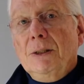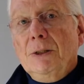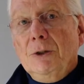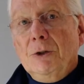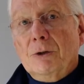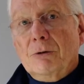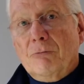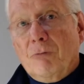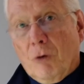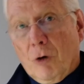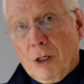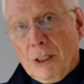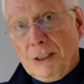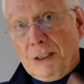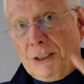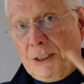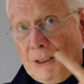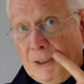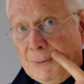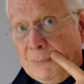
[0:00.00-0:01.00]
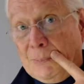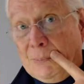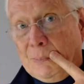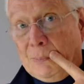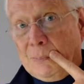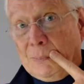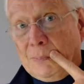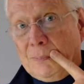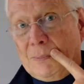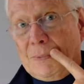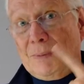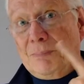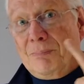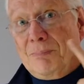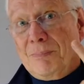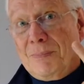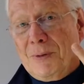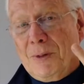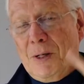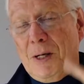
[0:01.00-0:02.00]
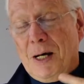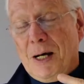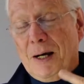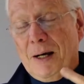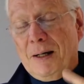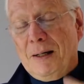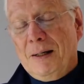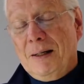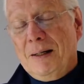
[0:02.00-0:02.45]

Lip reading: your voice. Okay?